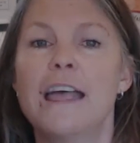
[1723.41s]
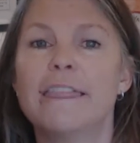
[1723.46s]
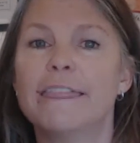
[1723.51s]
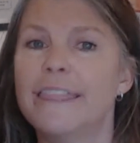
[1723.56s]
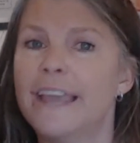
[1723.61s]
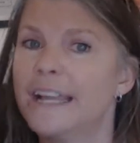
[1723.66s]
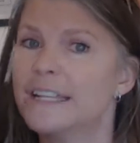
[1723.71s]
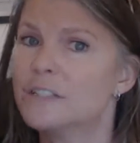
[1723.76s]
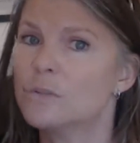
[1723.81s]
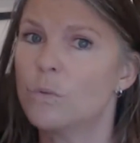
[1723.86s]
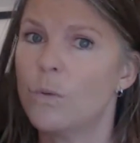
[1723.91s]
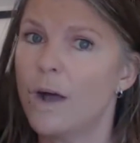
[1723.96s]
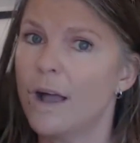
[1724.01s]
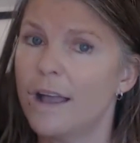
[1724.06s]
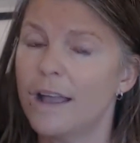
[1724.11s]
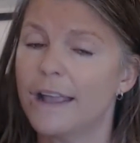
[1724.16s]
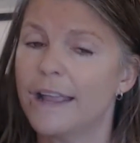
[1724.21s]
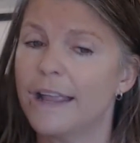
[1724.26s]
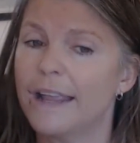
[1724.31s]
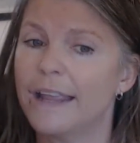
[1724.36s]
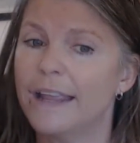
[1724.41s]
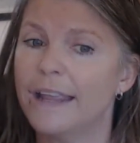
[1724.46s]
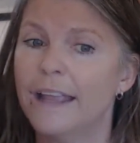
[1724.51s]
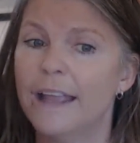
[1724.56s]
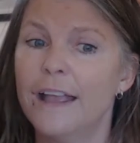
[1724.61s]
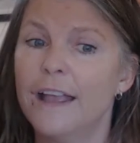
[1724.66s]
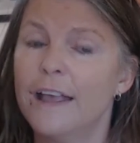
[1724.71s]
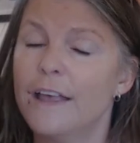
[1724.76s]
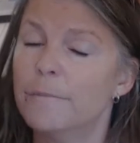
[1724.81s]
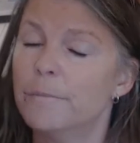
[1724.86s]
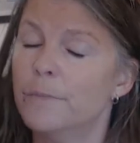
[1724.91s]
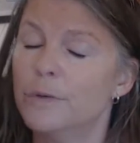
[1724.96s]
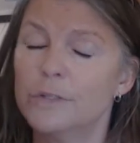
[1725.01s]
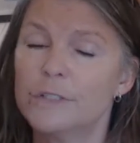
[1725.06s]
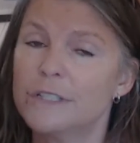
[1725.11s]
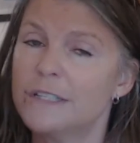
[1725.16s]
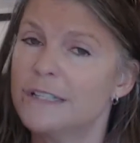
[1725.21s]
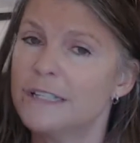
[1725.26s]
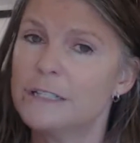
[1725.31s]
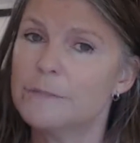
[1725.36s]
That's why
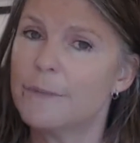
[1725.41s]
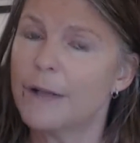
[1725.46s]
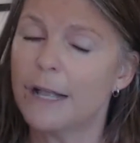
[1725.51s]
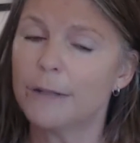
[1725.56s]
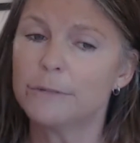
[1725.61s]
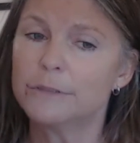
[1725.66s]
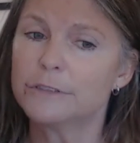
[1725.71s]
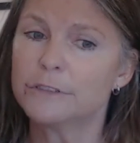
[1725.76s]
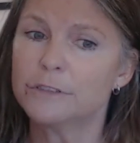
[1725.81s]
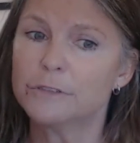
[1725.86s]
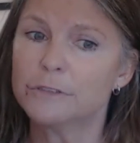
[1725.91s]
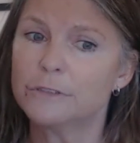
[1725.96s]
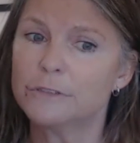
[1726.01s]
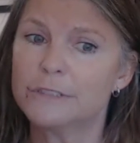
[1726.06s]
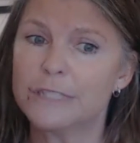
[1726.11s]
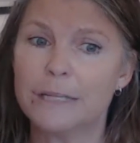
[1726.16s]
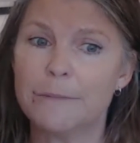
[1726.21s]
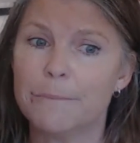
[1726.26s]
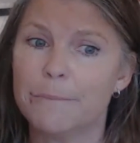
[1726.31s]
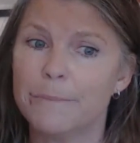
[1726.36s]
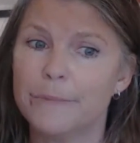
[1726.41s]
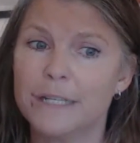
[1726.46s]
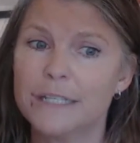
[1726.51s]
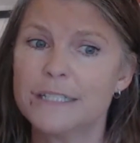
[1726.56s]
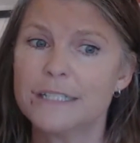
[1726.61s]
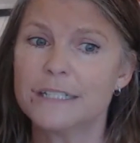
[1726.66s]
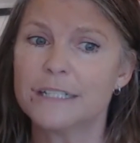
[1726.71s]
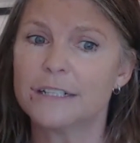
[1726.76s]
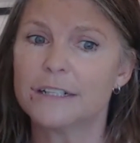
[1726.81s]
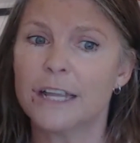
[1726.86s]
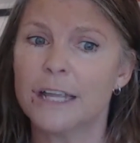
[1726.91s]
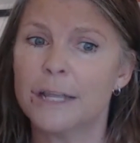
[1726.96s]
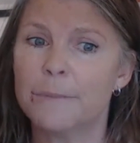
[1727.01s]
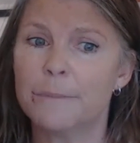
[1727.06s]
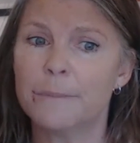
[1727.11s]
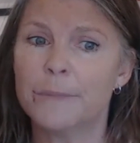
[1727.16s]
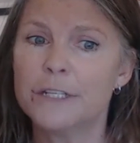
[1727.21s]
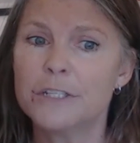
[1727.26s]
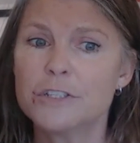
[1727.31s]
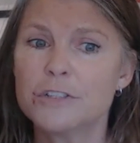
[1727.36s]
most of these Bible schools and minister and
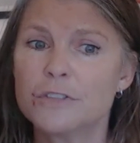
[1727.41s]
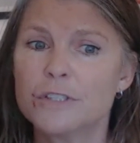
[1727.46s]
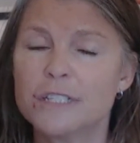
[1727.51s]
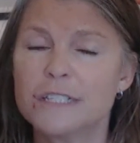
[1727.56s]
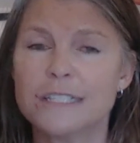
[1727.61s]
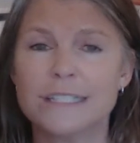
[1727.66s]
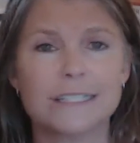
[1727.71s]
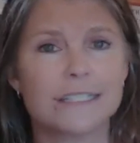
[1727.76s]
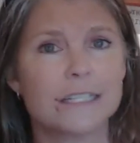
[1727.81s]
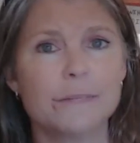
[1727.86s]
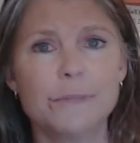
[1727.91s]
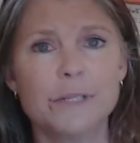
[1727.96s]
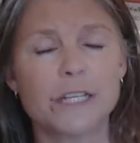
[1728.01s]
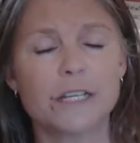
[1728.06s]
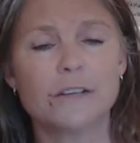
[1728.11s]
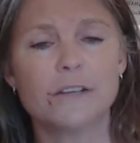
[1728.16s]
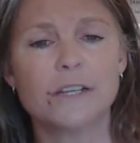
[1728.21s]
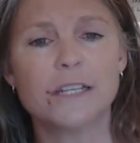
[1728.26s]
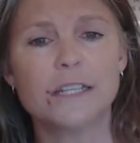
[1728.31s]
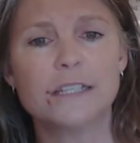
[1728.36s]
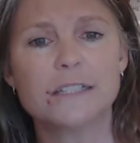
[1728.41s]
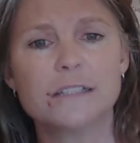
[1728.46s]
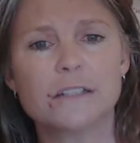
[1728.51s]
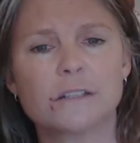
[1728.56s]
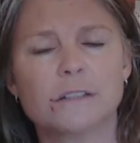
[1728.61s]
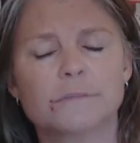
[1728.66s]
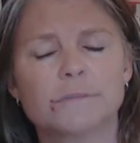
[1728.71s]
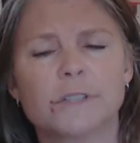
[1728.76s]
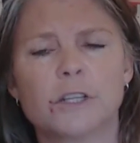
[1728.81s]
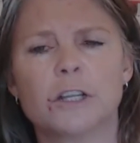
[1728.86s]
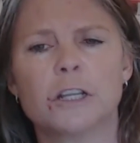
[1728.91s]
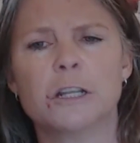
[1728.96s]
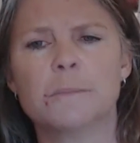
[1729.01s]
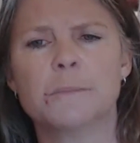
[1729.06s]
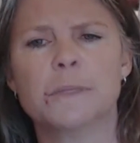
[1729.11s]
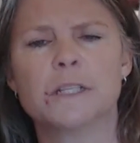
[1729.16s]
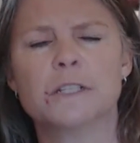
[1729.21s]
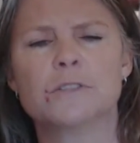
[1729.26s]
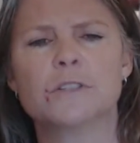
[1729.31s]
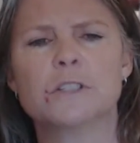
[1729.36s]
ministries and seminaries, or sorry, not
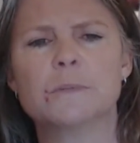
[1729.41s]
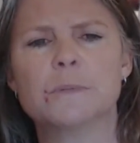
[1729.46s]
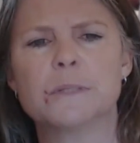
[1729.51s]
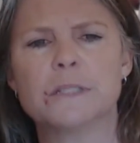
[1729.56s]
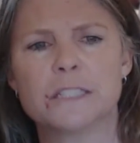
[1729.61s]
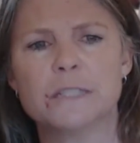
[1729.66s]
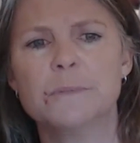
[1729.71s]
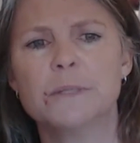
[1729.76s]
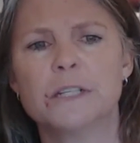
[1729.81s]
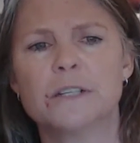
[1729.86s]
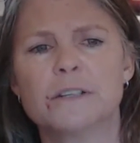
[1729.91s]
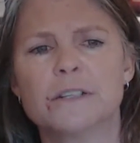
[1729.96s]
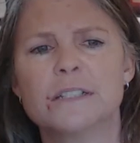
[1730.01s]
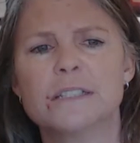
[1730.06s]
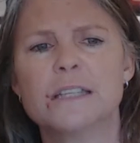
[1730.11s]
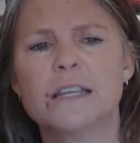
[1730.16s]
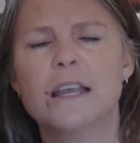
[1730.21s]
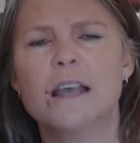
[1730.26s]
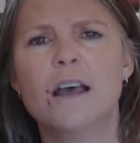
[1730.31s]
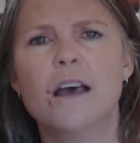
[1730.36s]
ministries, but seminaries,